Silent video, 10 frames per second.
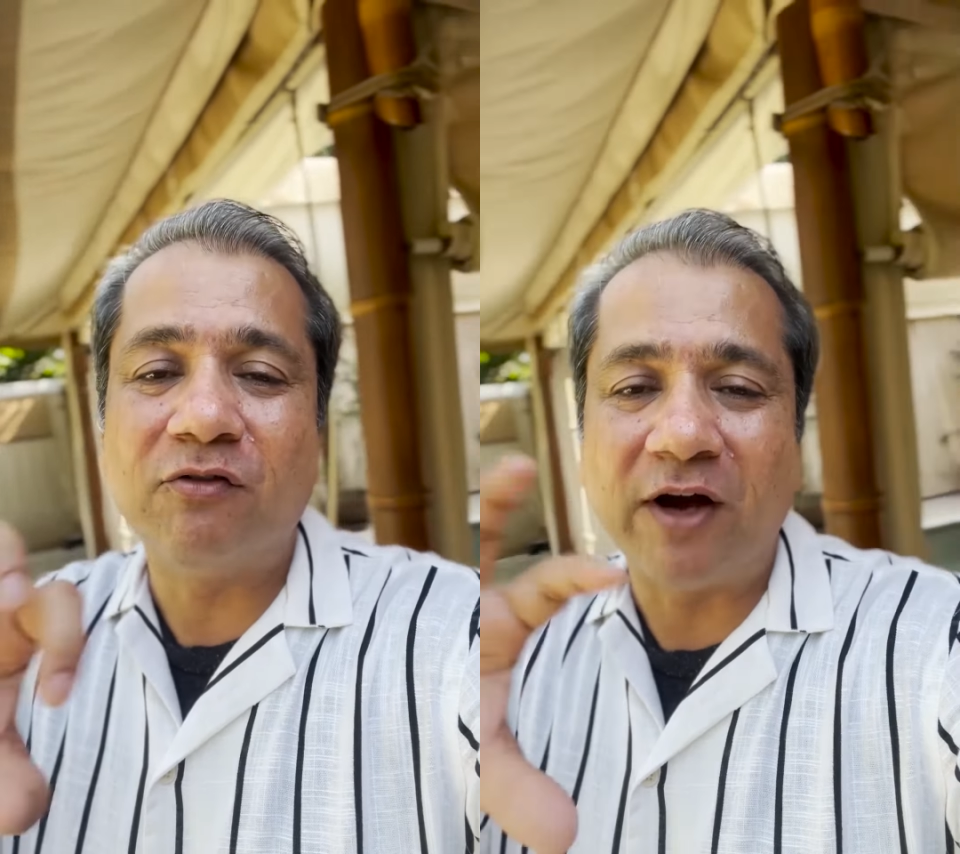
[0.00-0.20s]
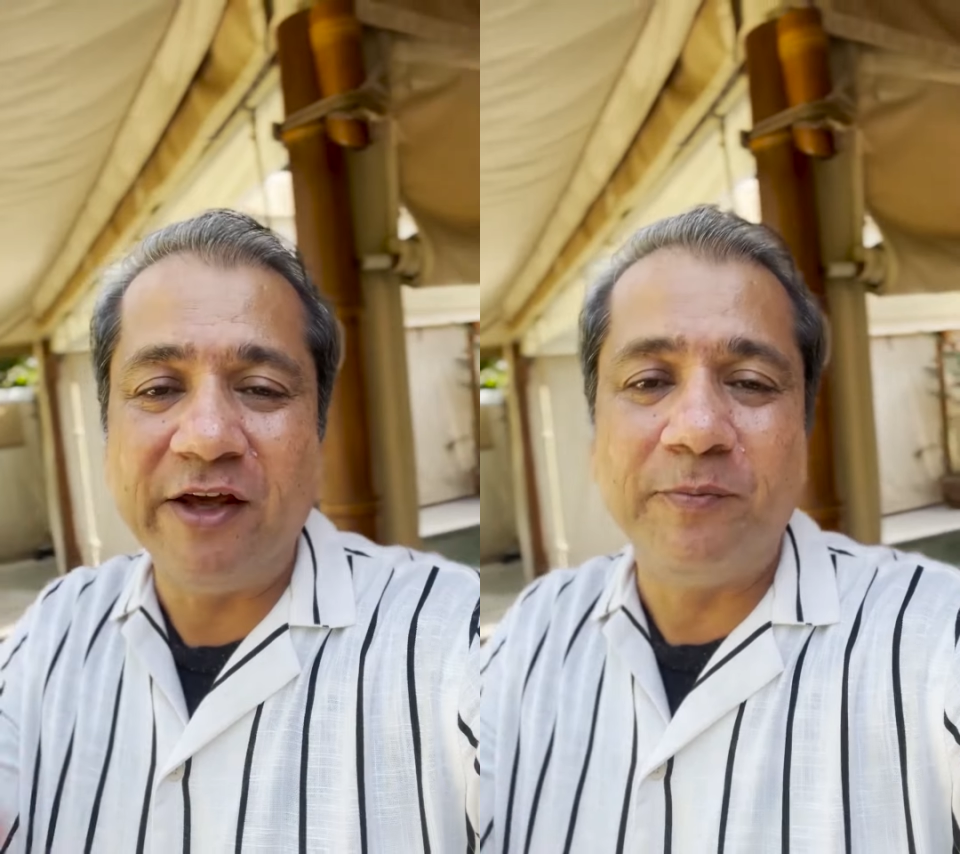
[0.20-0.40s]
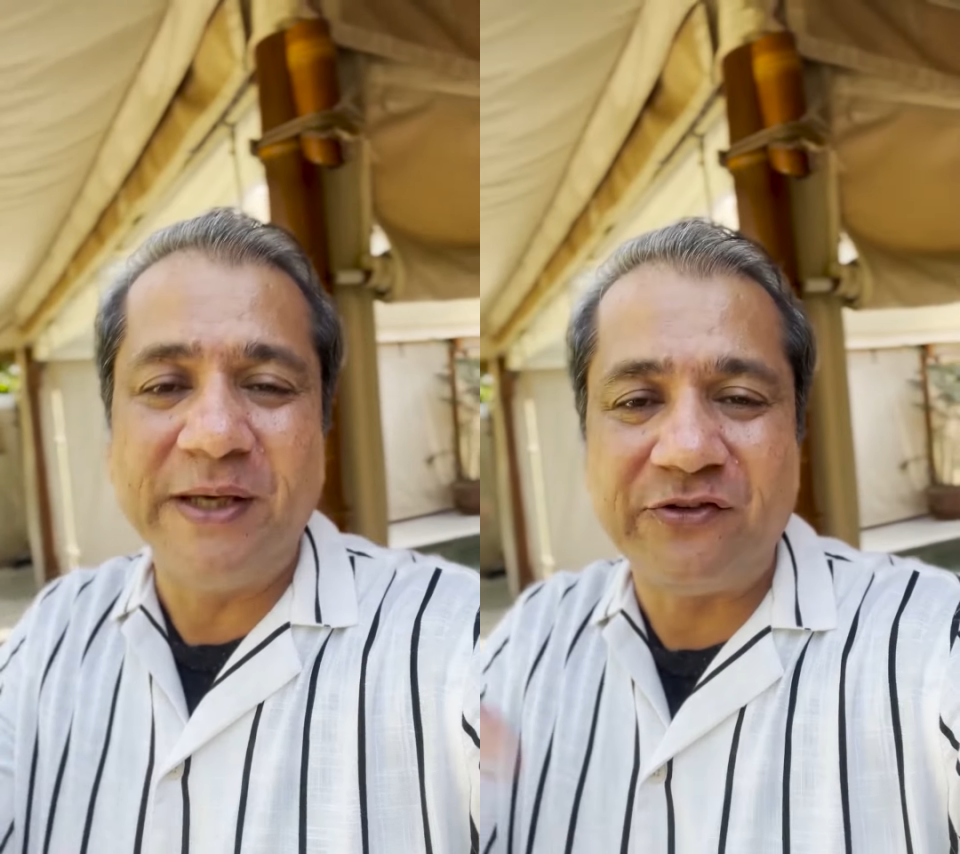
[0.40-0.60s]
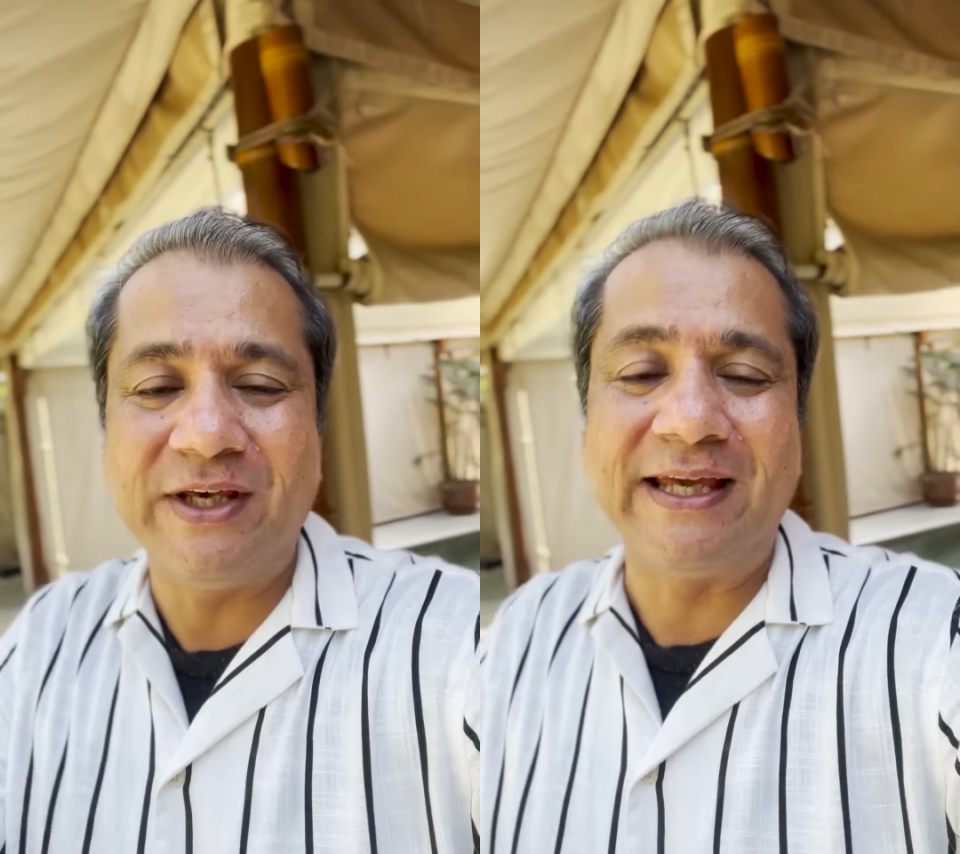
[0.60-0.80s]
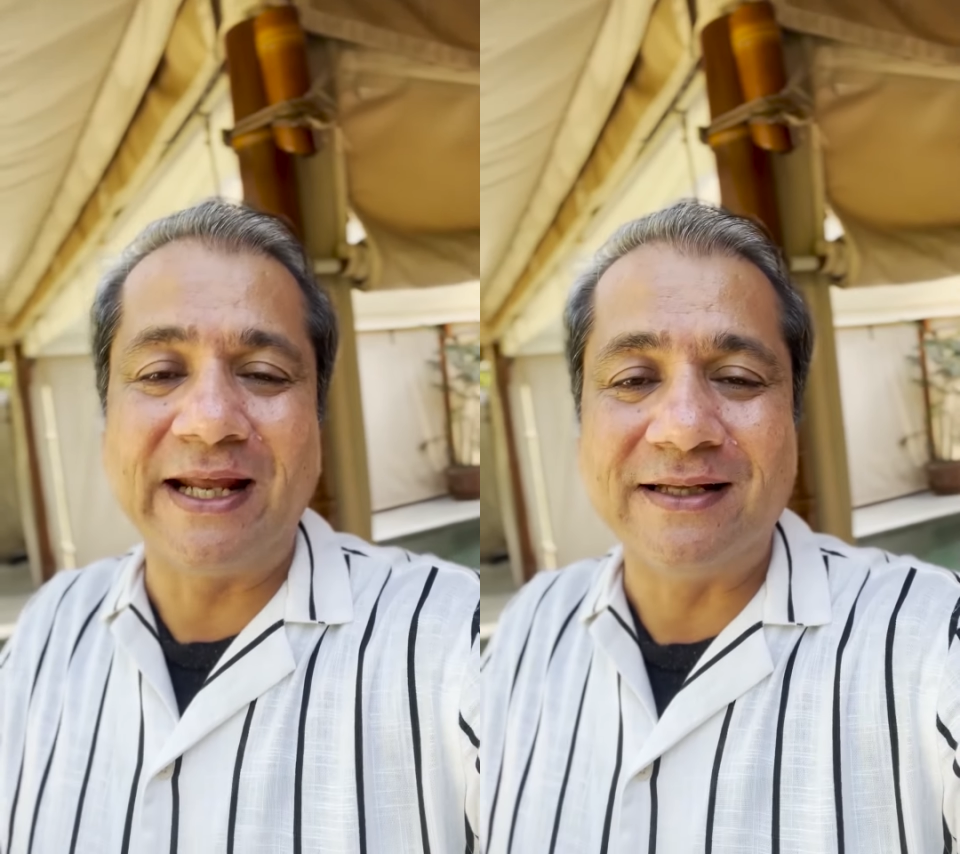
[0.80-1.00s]
5
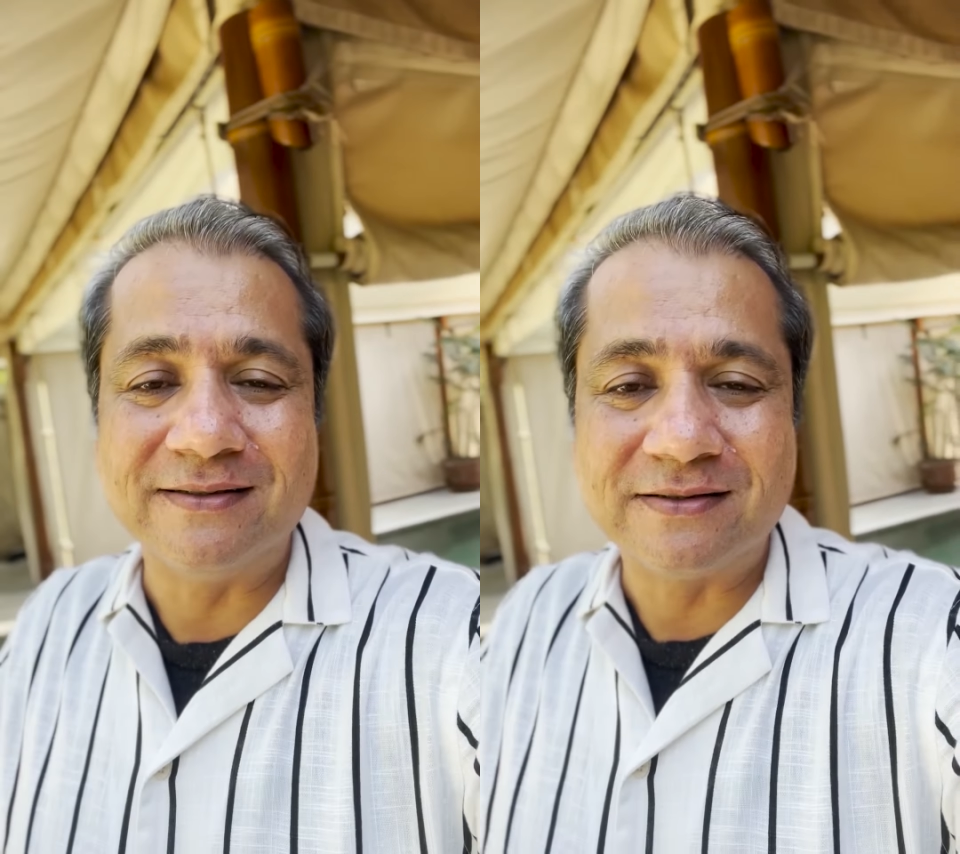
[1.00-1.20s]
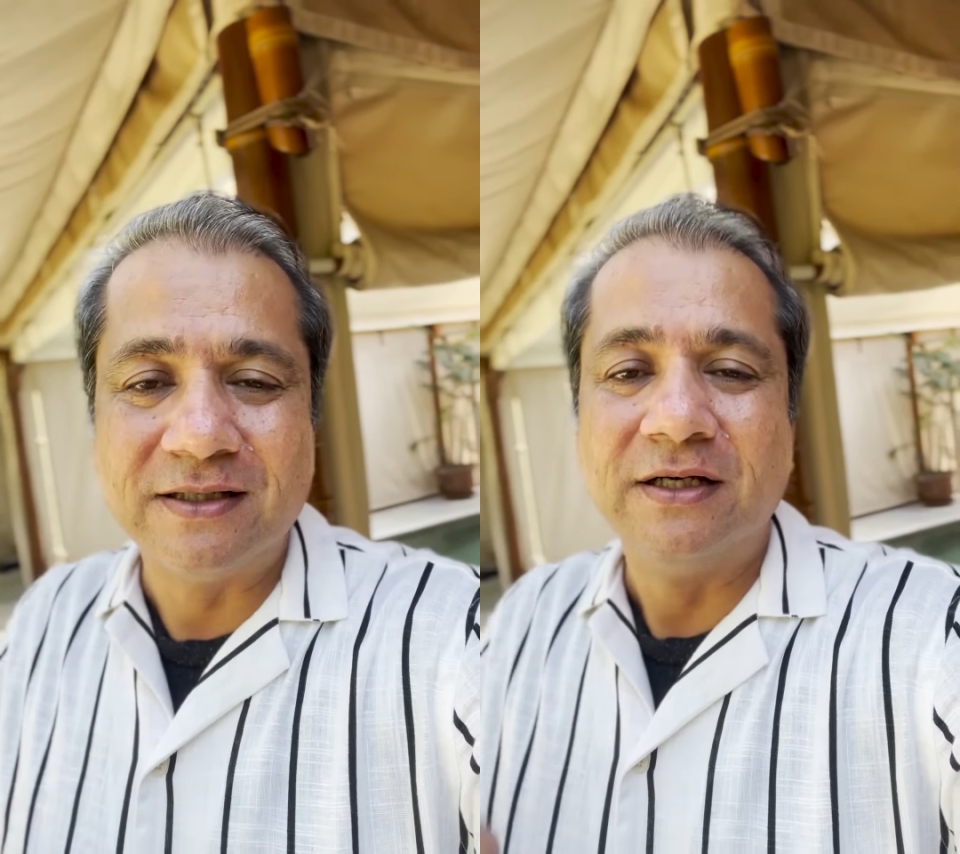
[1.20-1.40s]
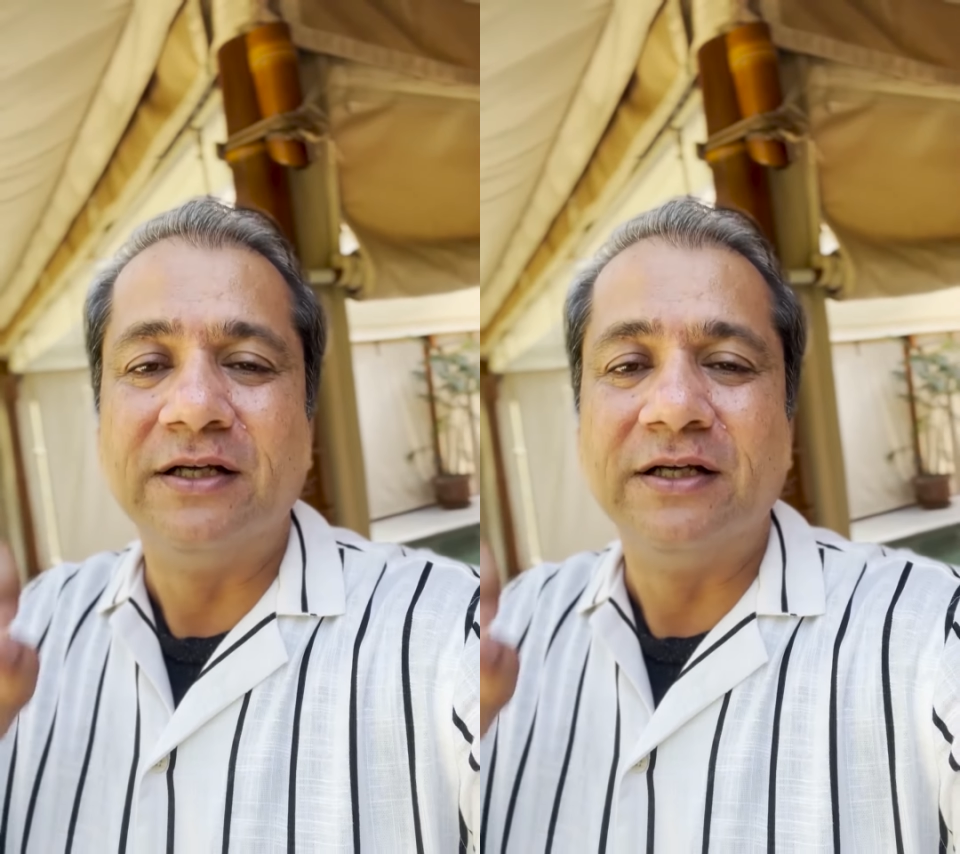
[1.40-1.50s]
basic canons: